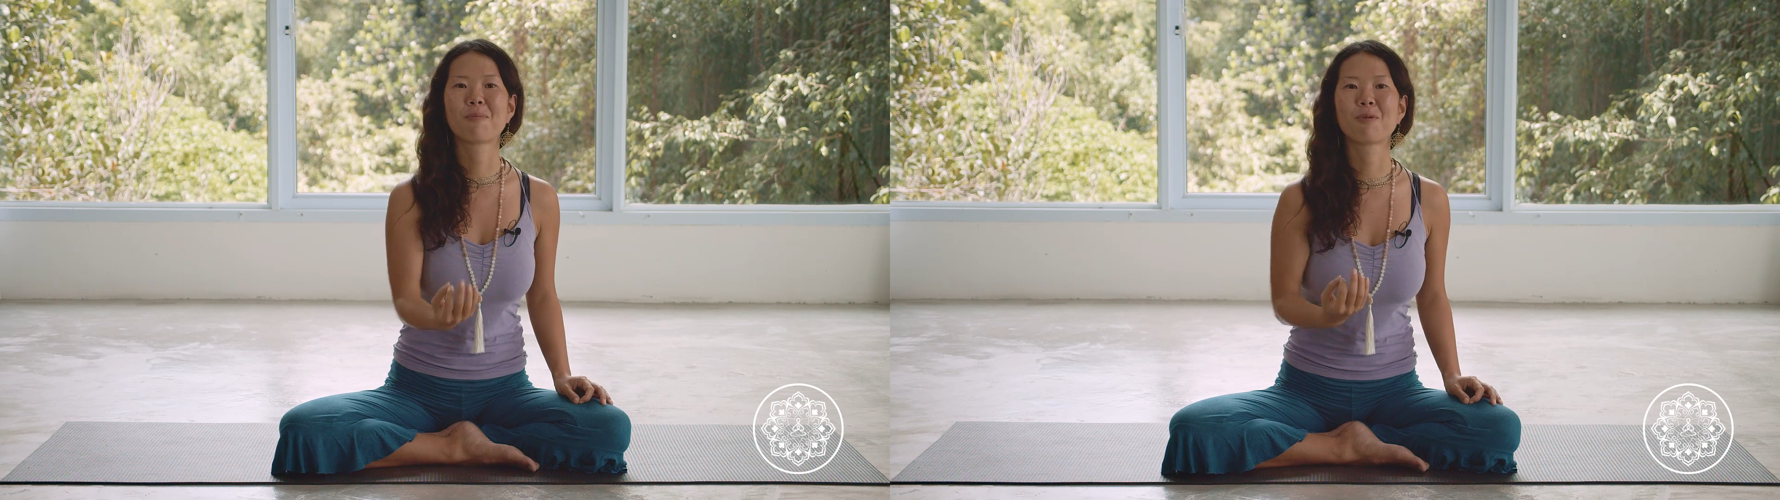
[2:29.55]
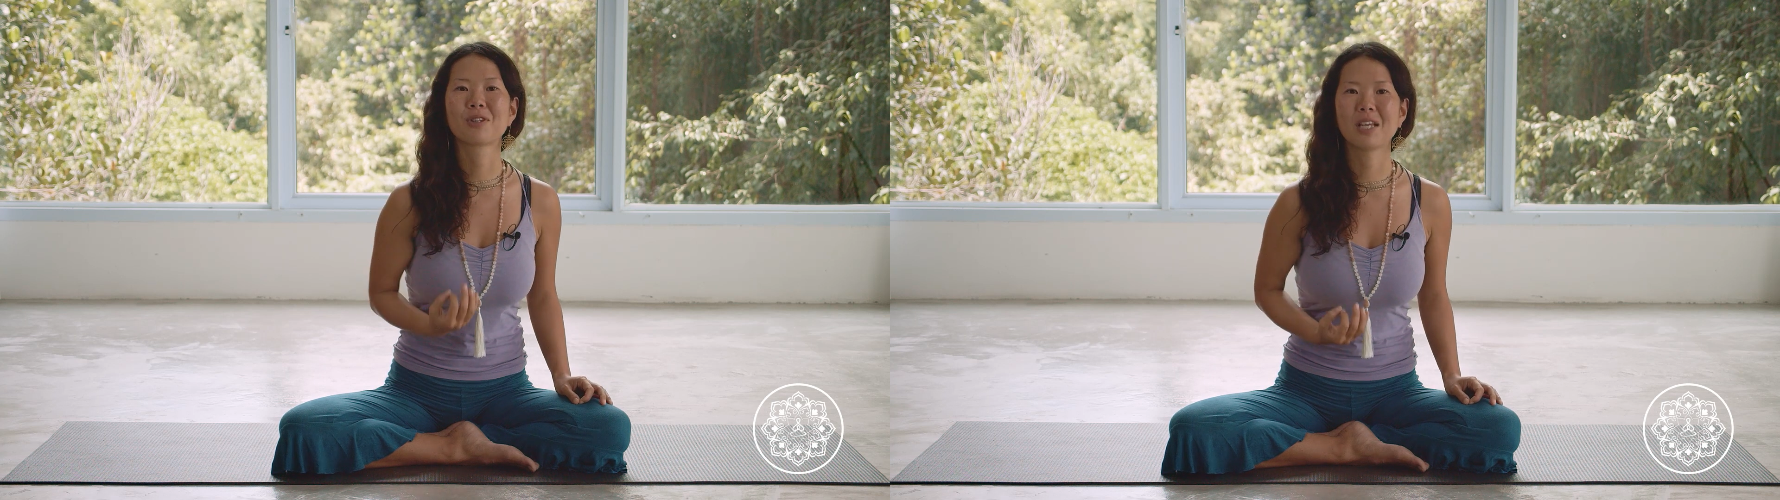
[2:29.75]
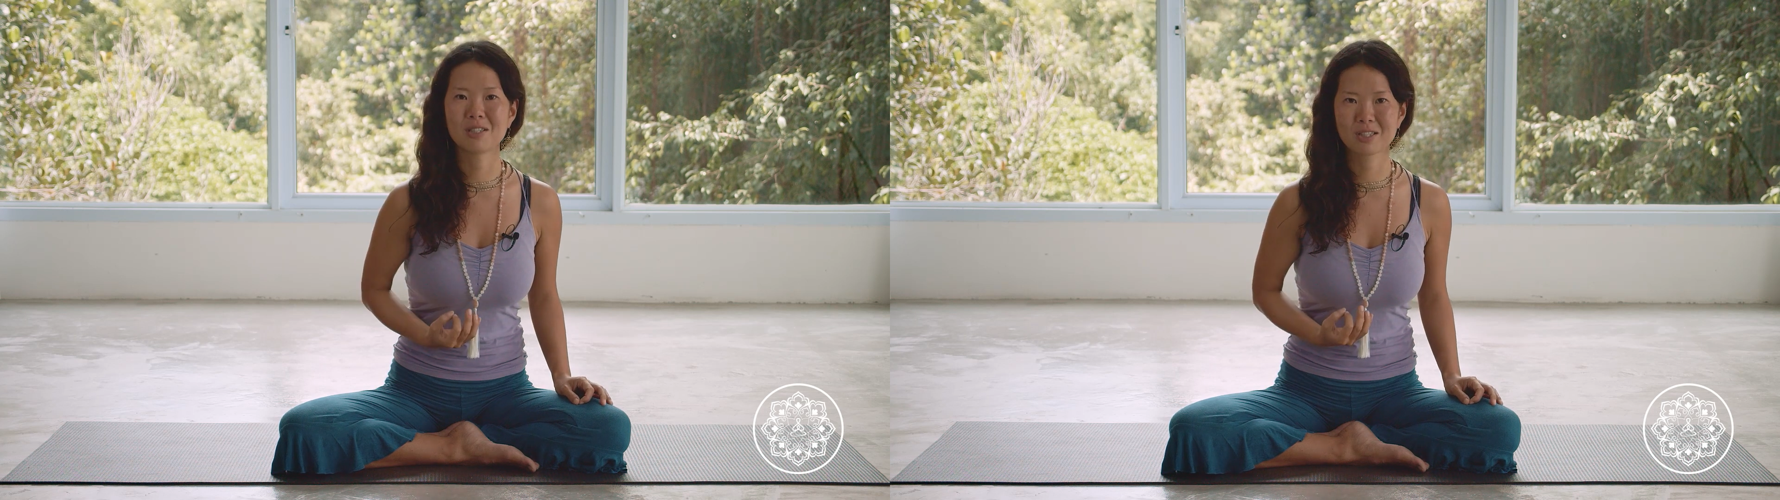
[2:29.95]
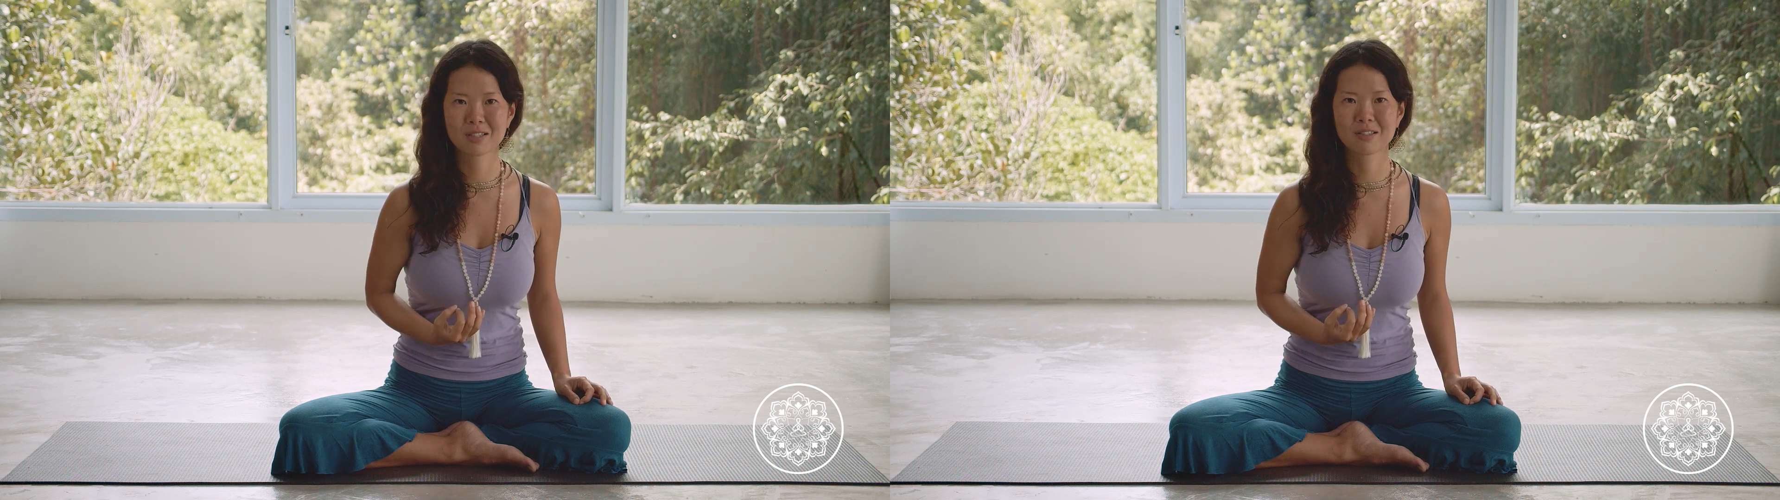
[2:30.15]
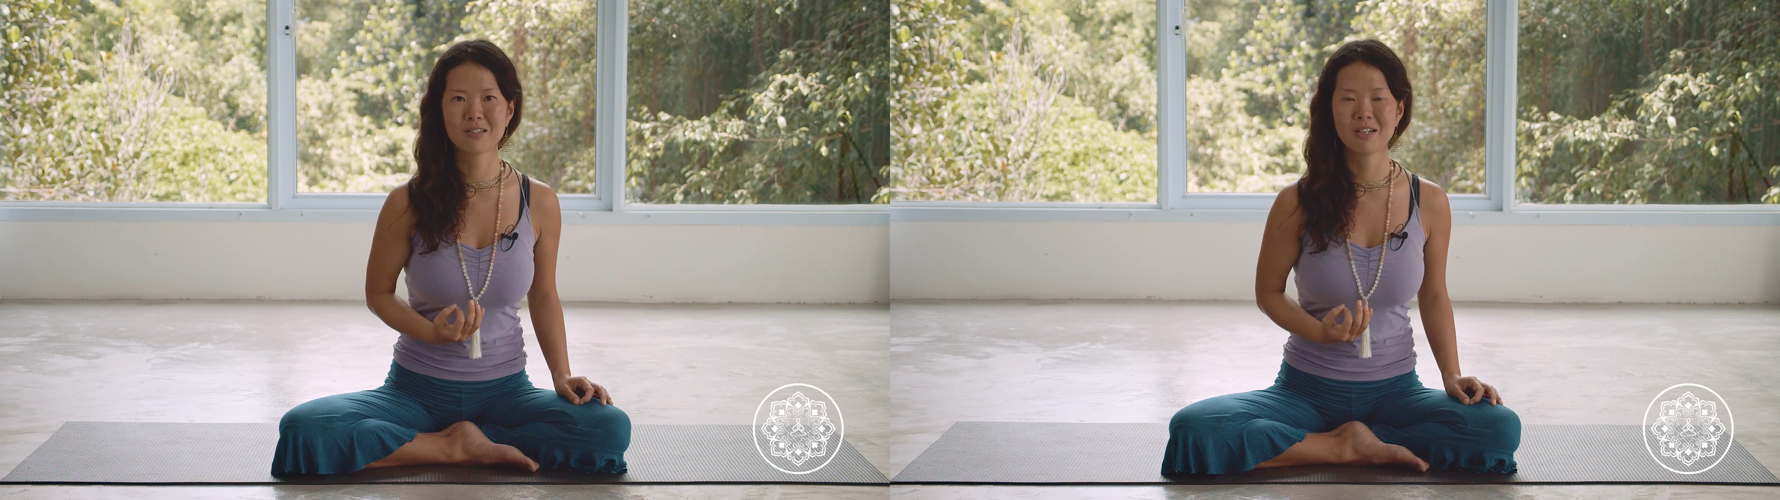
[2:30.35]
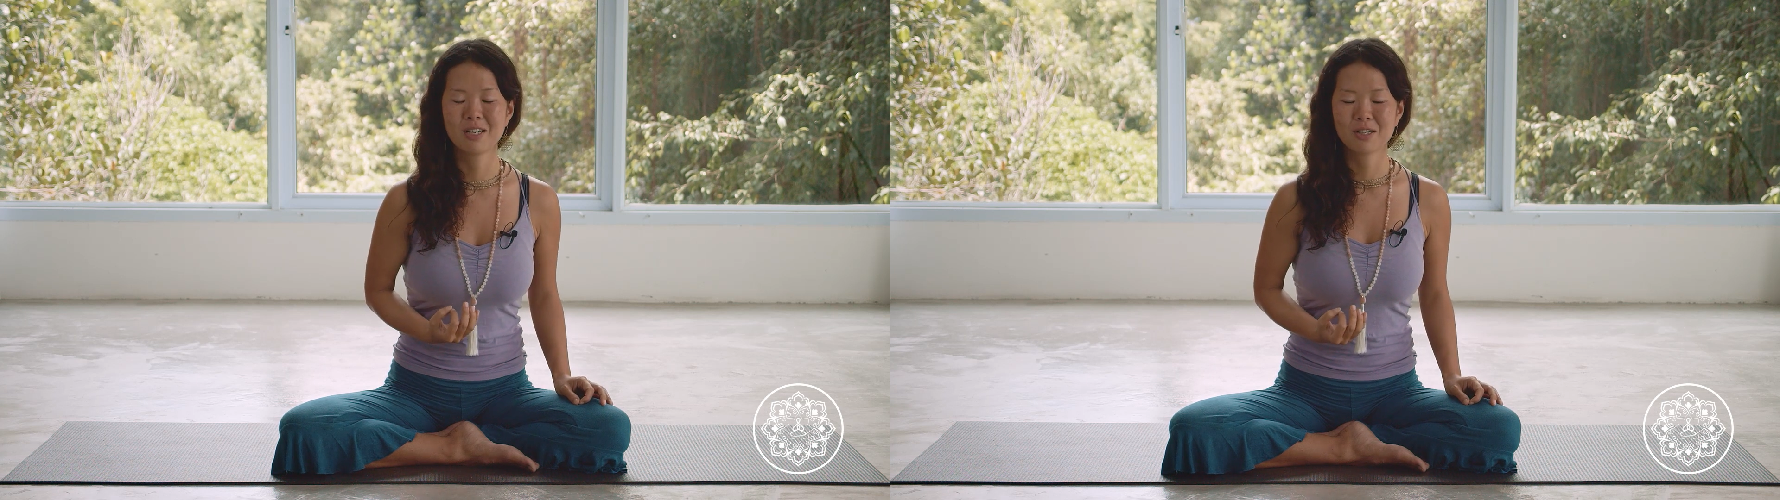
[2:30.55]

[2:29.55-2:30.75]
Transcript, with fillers: potential